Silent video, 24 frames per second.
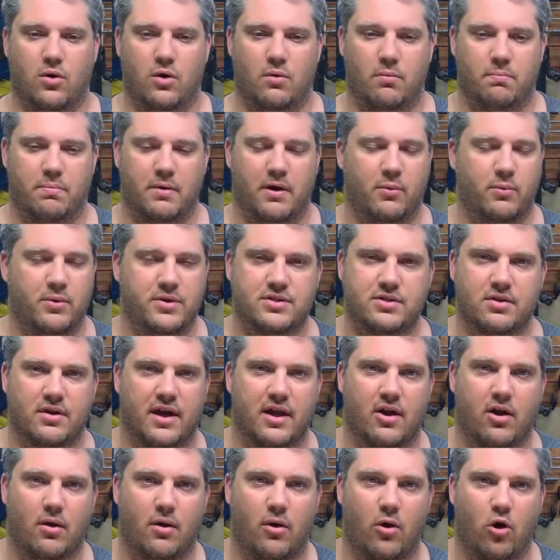But we still had a
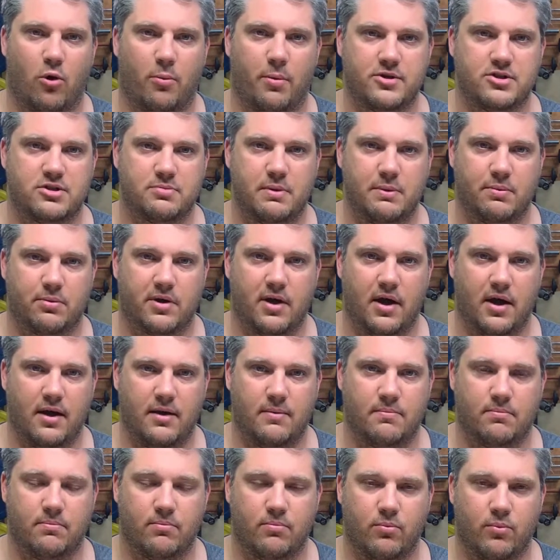whole bunch of people
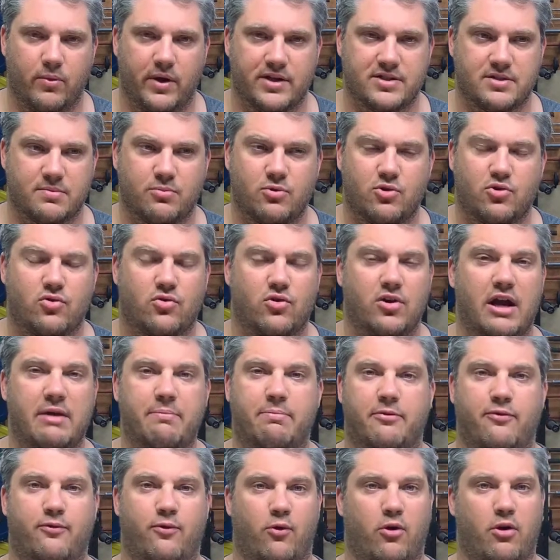come. We had some great
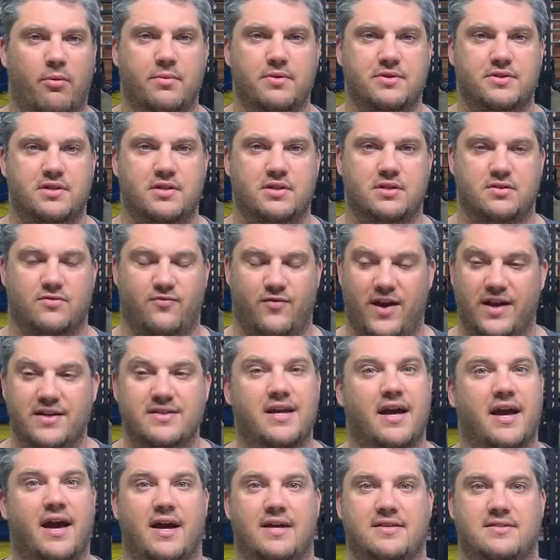performances,
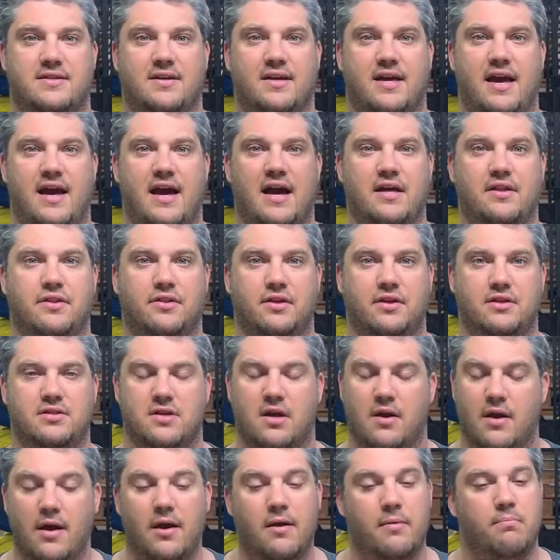fantastic athletes,
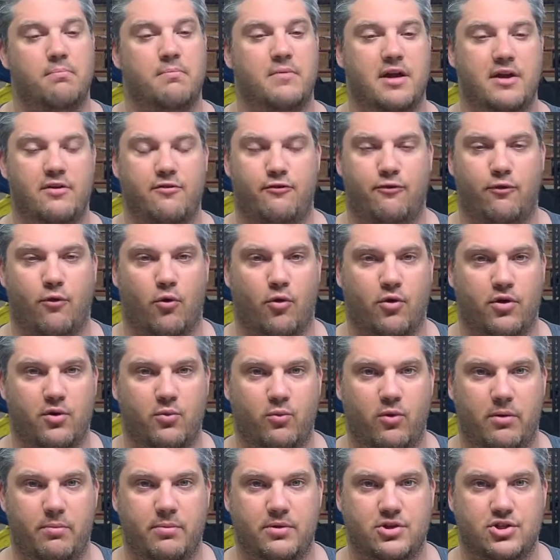mid 40
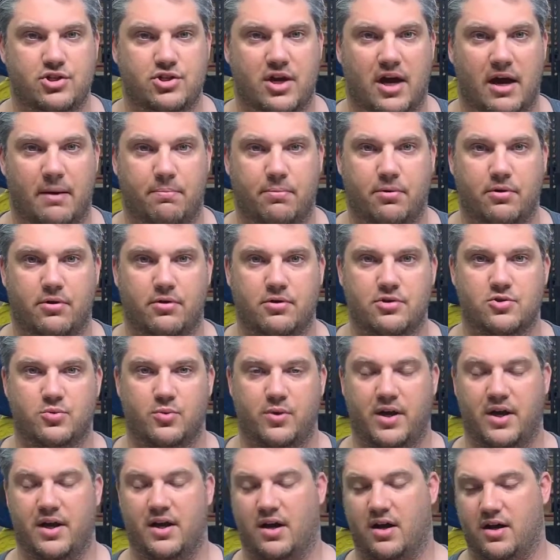women shot putters. We
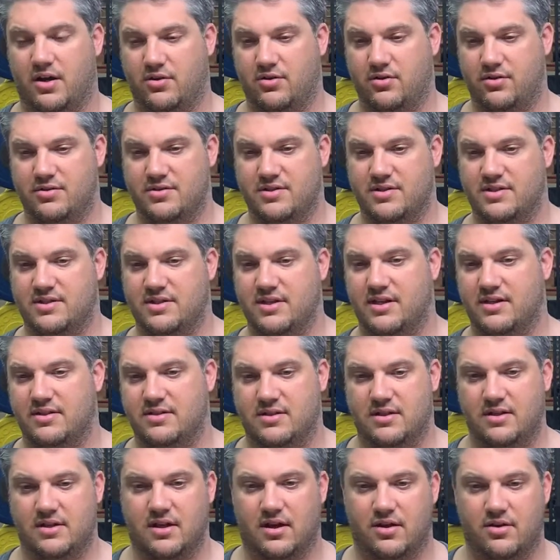had
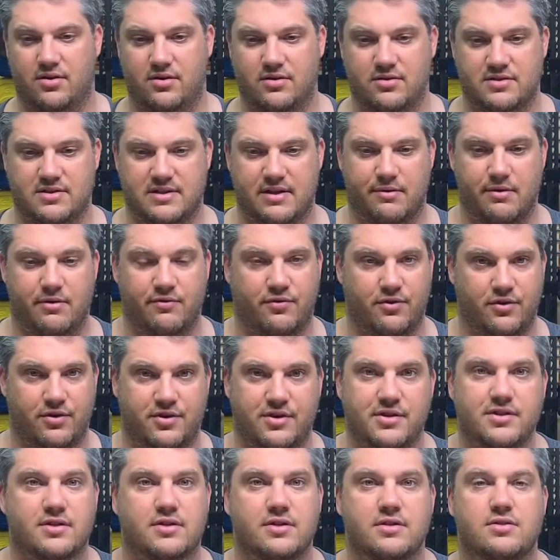160, 170 foot
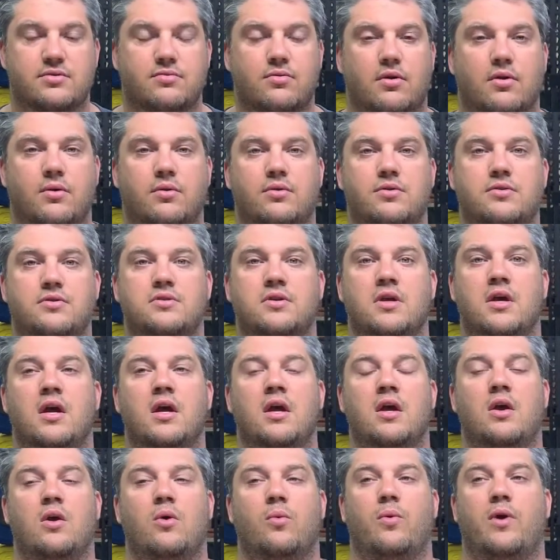discus throwers.
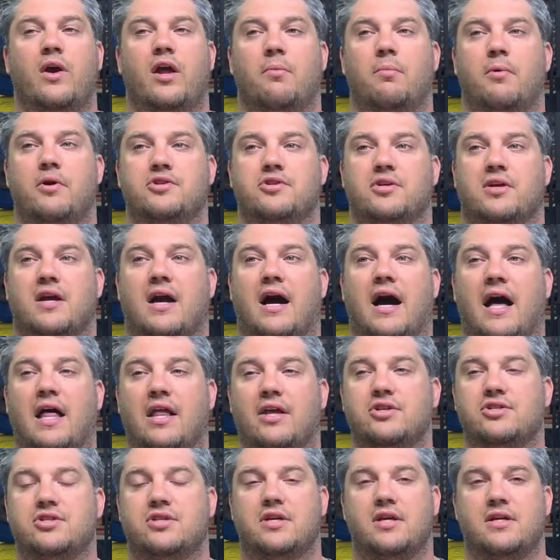We had a bunch of
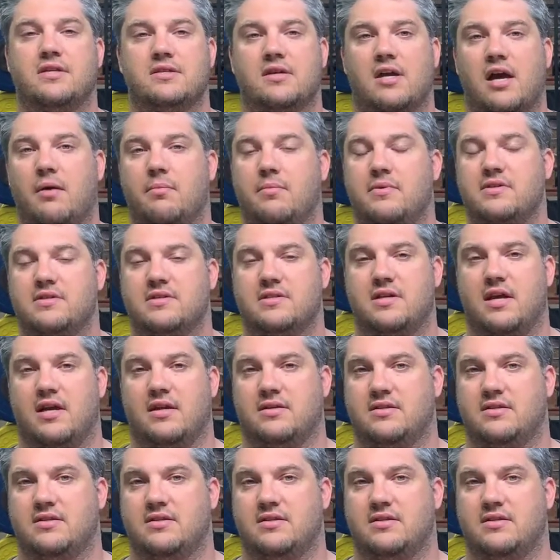college kids come and set